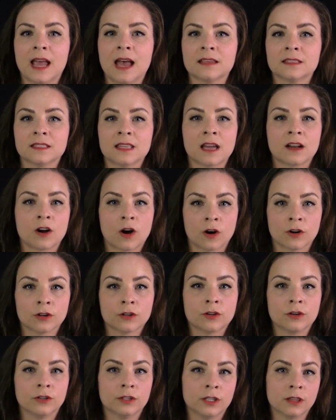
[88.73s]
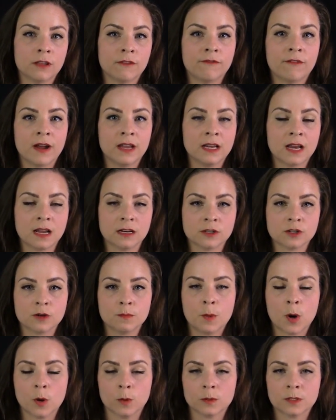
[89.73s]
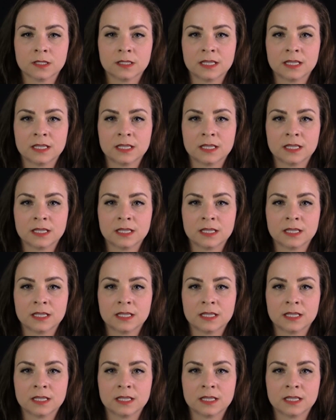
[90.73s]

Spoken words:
as that article in the Financial Post